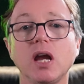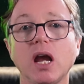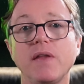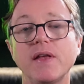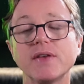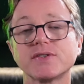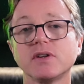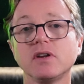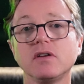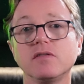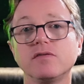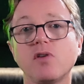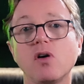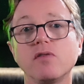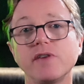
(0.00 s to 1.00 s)
and that's going to
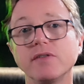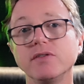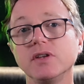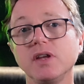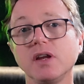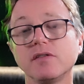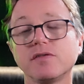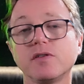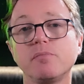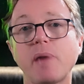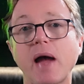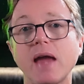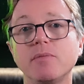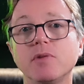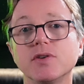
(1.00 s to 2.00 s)
involve everything from
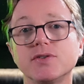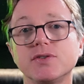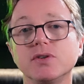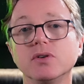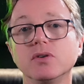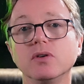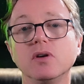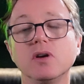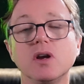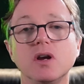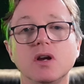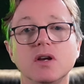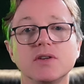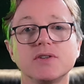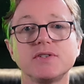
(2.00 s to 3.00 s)
payments to
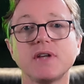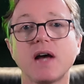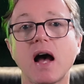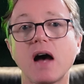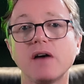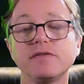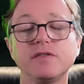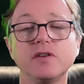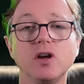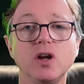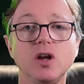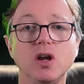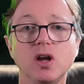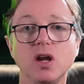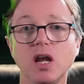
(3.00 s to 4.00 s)
staff,
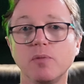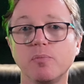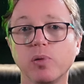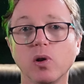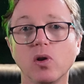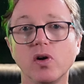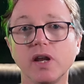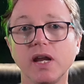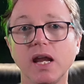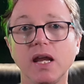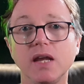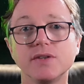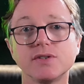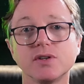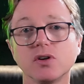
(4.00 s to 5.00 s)

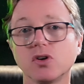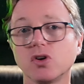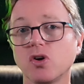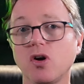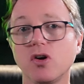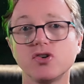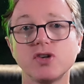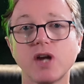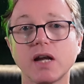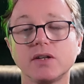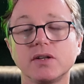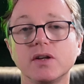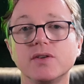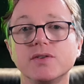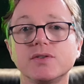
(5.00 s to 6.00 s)
employees,
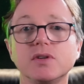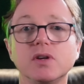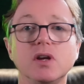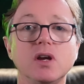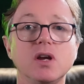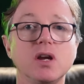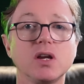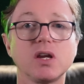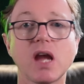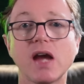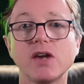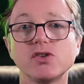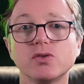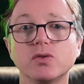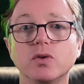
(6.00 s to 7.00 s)
contractors,
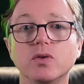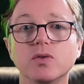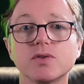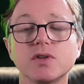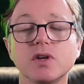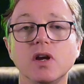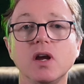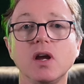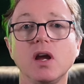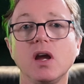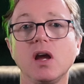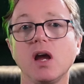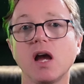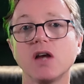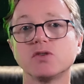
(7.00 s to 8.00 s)
casuals,
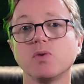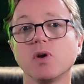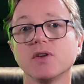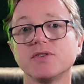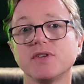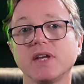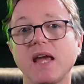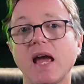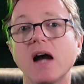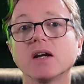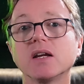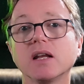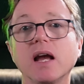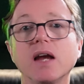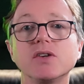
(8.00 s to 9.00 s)
as well as the
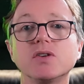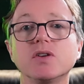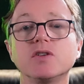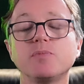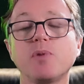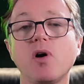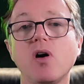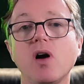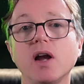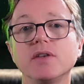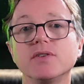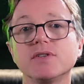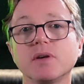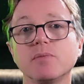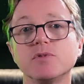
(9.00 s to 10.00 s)
calculations
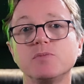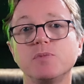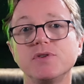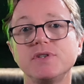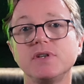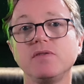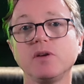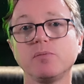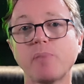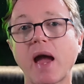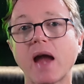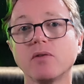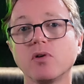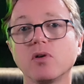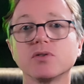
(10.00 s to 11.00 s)
behind some specific
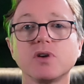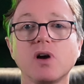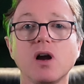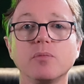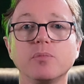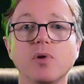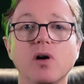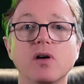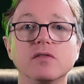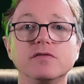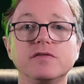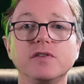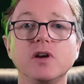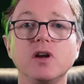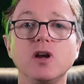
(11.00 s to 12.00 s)
payroll type
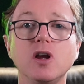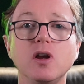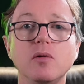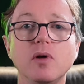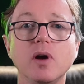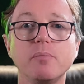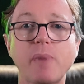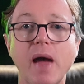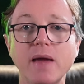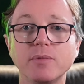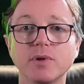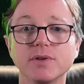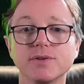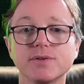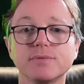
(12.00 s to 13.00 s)
of
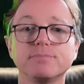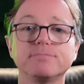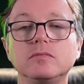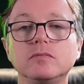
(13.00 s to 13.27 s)
payments.